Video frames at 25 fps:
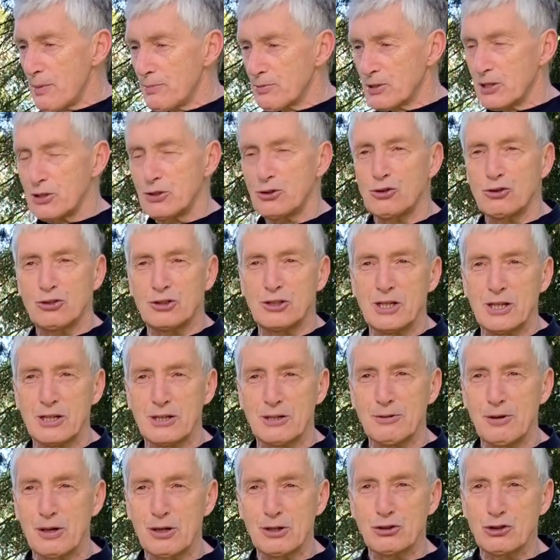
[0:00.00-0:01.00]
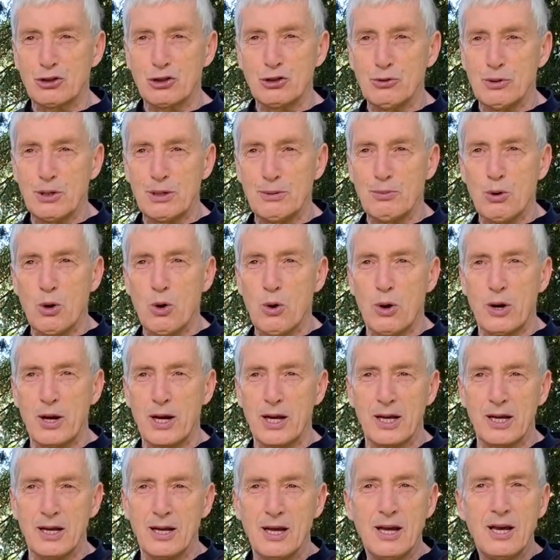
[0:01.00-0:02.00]
that you see on a dewy
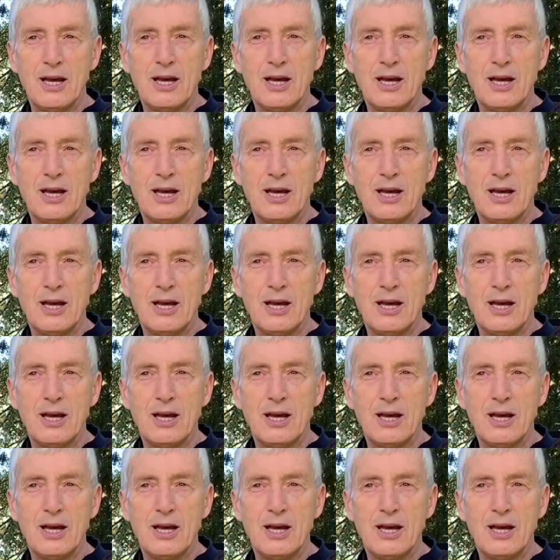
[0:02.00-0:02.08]
morning.